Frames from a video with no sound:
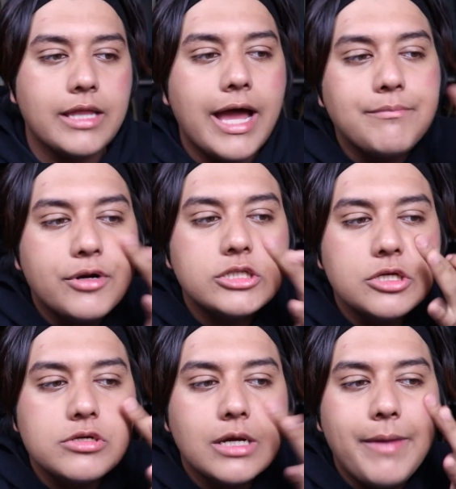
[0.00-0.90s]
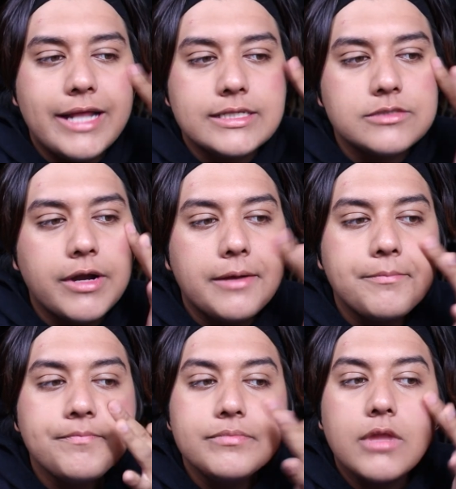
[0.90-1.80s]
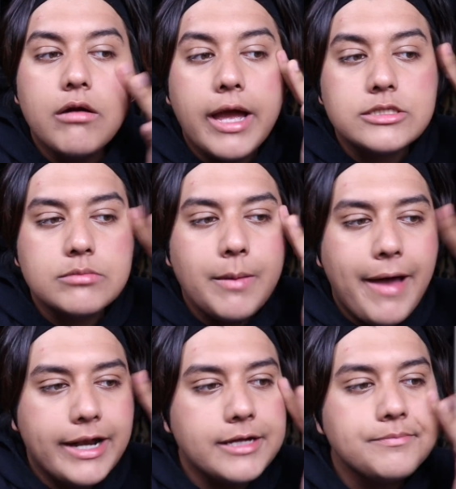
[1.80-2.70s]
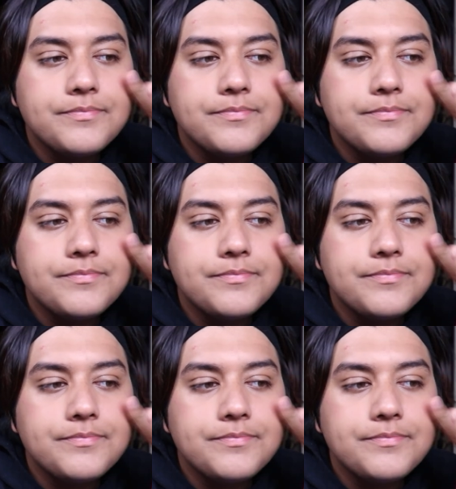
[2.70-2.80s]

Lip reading: like, I'm pretty sure you could pat this, right? Okay, so I'm gonna pat it.